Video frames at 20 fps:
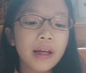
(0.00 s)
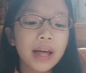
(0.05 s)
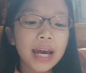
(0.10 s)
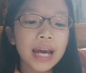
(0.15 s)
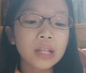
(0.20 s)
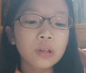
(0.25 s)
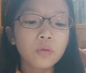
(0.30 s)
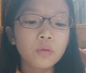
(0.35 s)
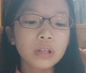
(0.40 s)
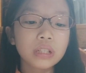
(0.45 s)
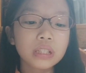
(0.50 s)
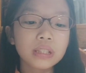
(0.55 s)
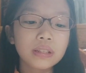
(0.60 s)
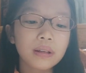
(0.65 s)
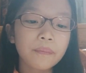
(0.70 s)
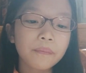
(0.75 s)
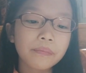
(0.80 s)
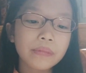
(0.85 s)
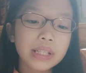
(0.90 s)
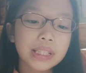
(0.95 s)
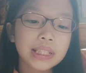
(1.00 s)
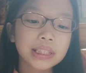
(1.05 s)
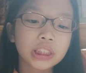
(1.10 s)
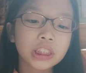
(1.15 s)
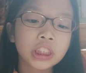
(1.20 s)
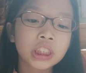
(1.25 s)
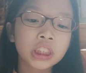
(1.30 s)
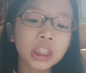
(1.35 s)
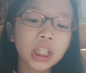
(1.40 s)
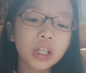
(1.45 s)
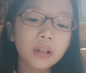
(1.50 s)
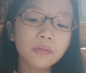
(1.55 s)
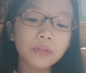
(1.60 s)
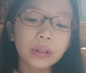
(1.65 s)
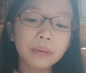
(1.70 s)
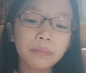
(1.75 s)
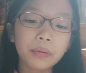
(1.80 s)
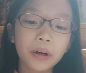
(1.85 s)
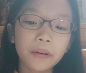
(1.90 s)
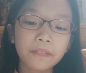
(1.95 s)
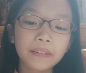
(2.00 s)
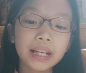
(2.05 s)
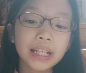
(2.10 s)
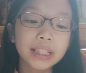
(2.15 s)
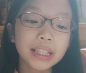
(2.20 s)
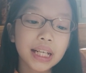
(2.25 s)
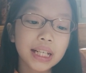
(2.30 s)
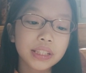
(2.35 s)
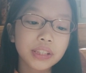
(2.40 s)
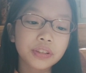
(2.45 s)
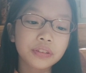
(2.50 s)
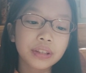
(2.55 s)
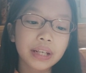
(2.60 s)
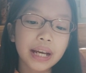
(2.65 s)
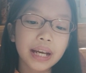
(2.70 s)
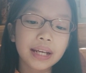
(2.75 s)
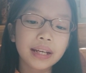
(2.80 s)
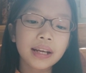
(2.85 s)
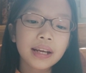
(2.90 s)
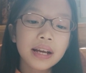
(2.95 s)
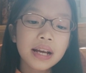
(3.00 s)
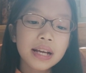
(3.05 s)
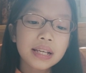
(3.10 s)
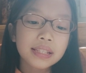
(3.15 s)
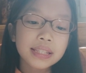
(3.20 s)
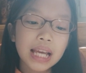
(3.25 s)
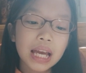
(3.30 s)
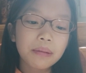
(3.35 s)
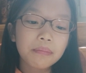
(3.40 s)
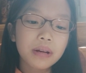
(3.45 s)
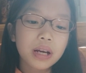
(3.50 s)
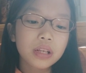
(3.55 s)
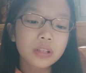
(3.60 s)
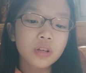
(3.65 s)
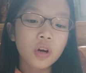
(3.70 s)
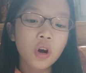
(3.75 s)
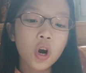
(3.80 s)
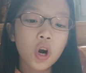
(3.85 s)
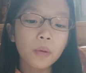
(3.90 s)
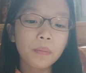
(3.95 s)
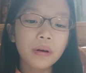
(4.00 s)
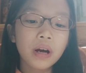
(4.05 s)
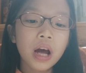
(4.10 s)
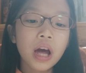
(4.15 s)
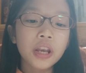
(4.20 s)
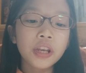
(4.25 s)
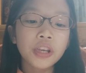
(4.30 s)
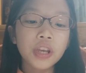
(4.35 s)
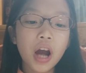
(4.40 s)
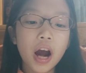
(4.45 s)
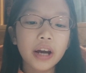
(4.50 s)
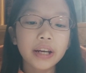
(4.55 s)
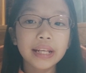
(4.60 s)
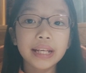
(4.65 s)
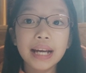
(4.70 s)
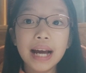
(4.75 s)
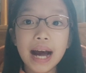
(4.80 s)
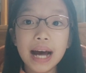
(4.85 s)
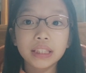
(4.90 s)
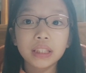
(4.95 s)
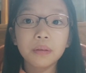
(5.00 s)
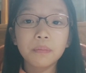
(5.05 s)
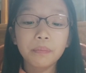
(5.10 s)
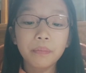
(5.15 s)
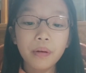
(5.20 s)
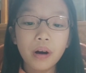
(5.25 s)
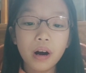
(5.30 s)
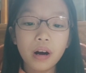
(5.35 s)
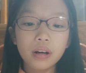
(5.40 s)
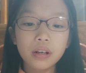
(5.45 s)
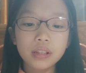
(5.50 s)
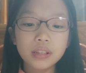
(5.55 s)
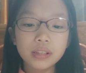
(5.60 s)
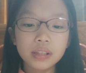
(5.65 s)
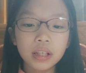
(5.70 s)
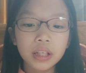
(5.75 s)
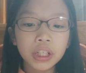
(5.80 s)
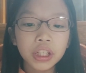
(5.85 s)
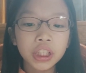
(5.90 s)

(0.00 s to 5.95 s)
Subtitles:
It was Mrs. Jerry's birthday yesterday, said Miss Hope, nodding at the box.